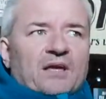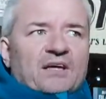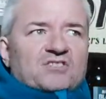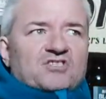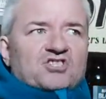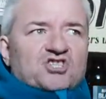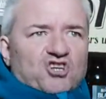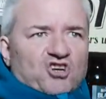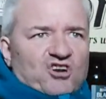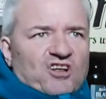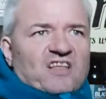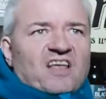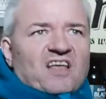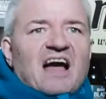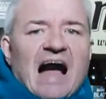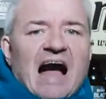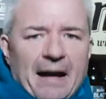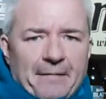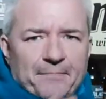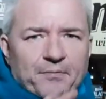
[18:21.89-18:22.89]
certainly
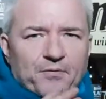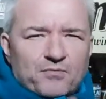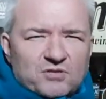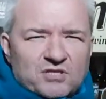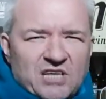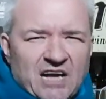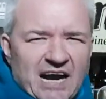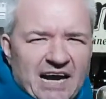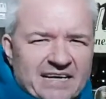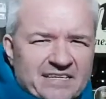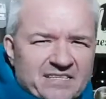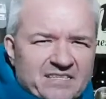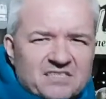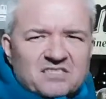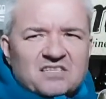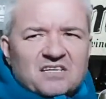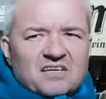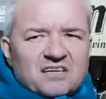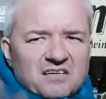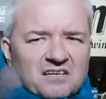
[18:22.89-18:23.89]
apple
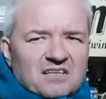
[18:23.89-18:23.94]
ciders,